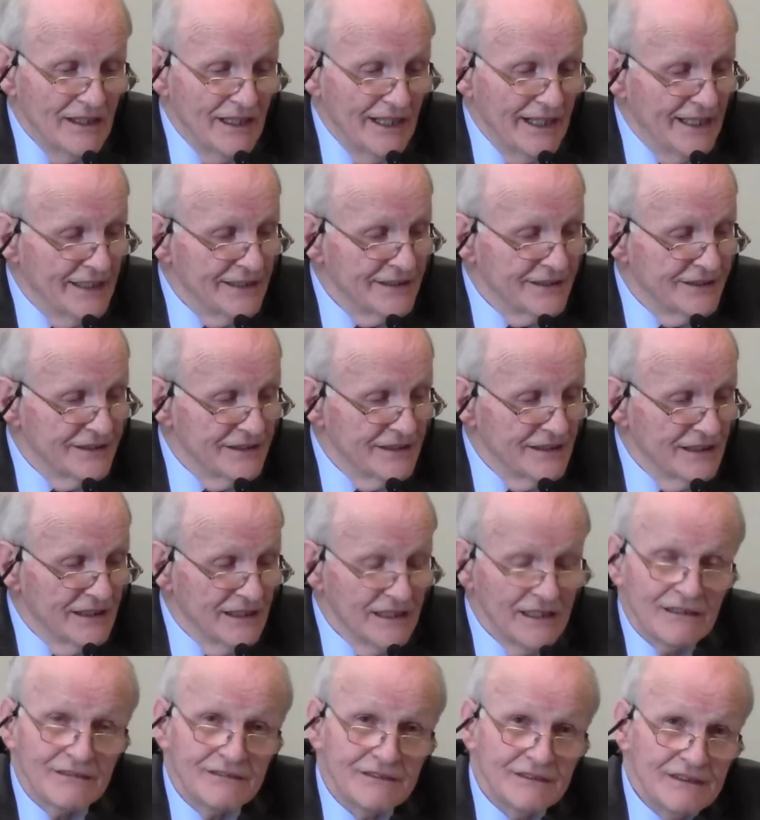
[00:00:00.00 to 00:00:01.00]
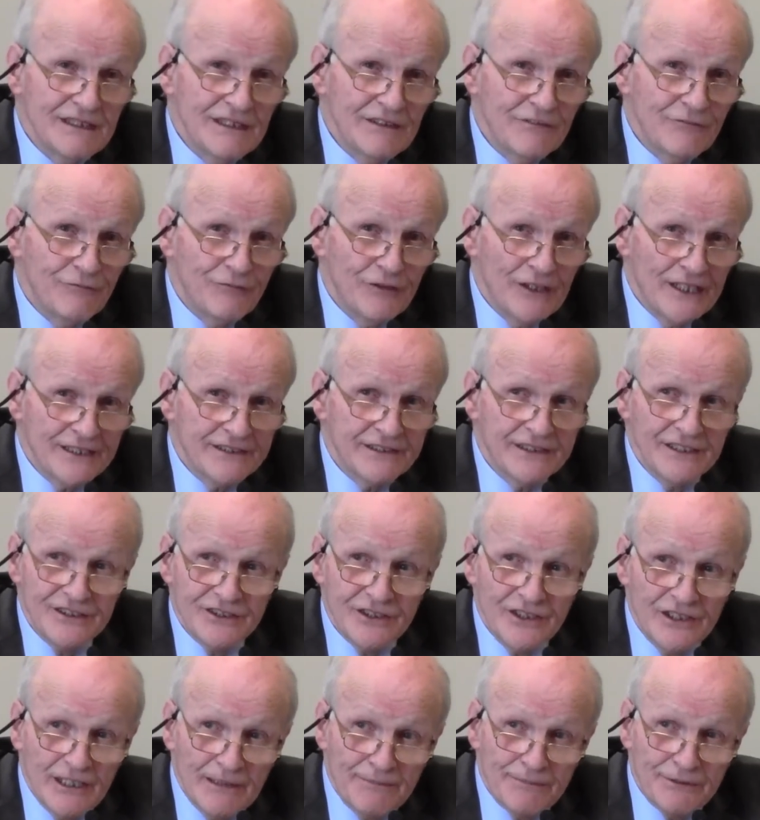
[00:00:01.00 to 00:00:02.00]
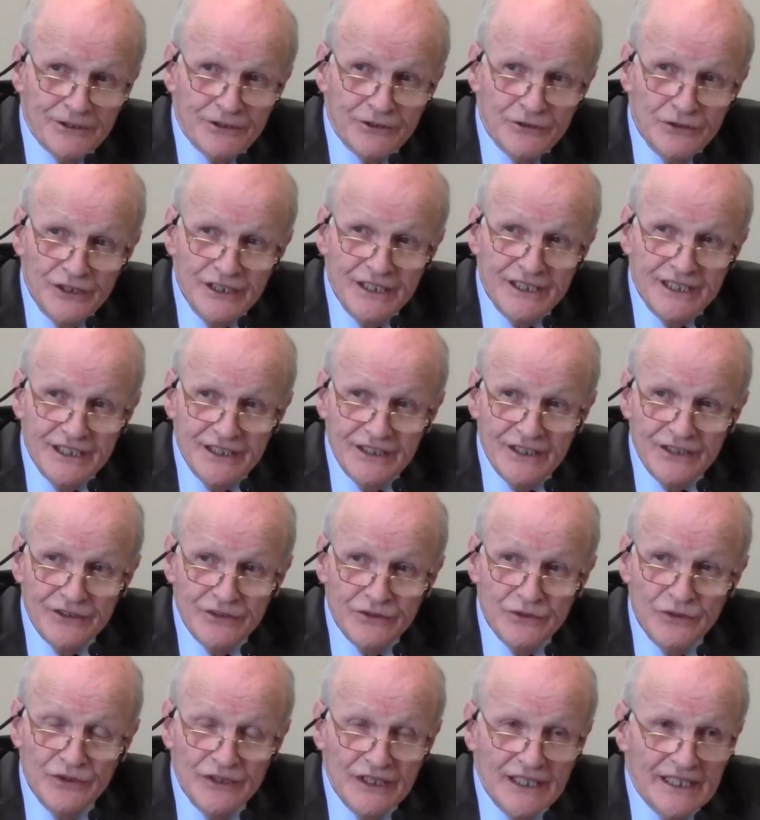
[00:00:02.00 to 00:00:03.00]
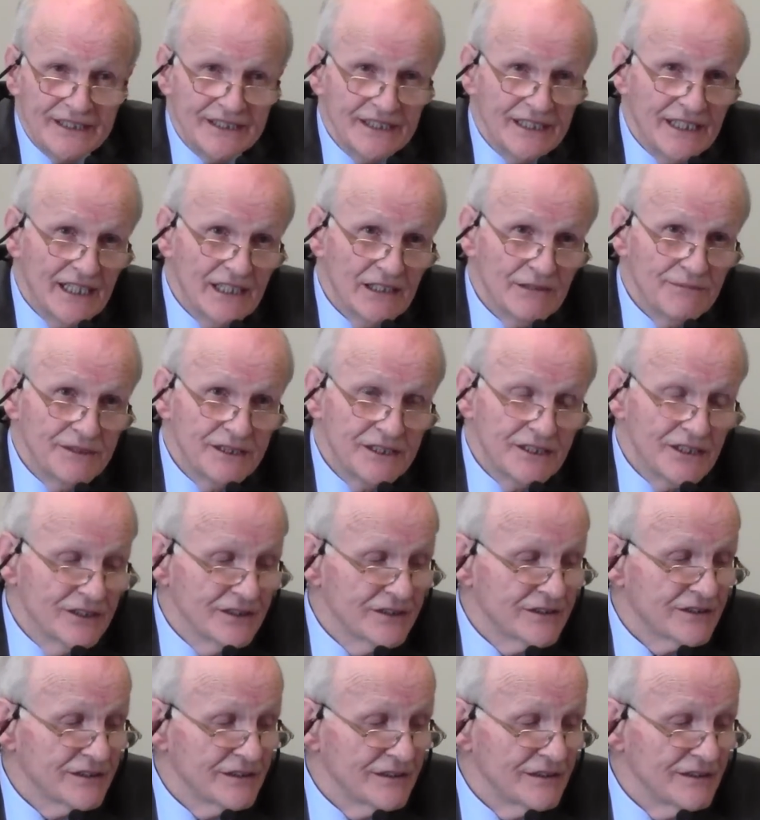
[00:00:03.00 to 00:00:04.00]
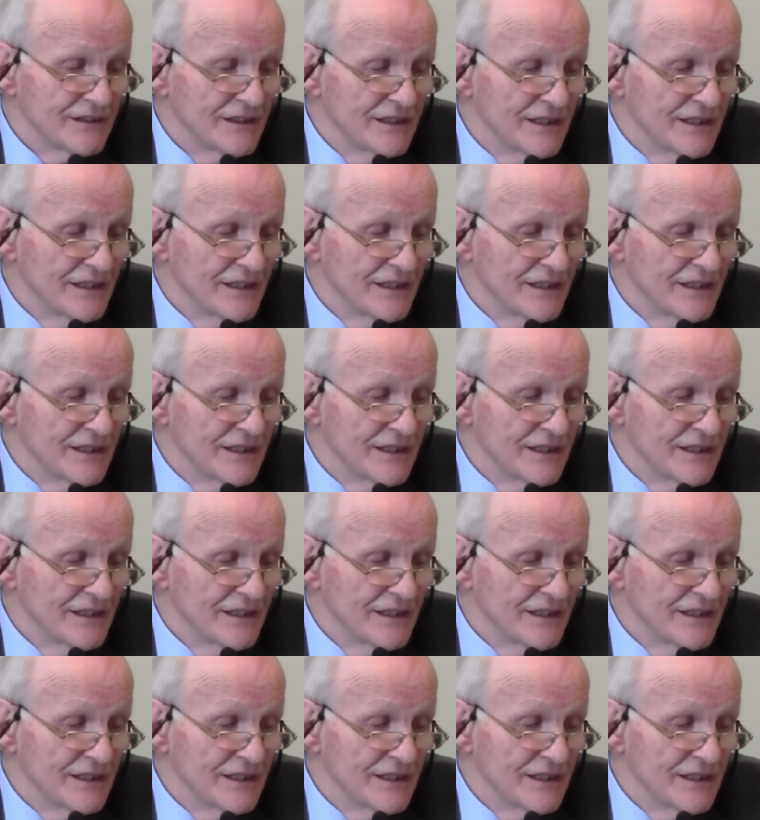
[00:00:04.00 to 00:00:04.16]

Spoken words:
In fact, there's an opportunity to do that now because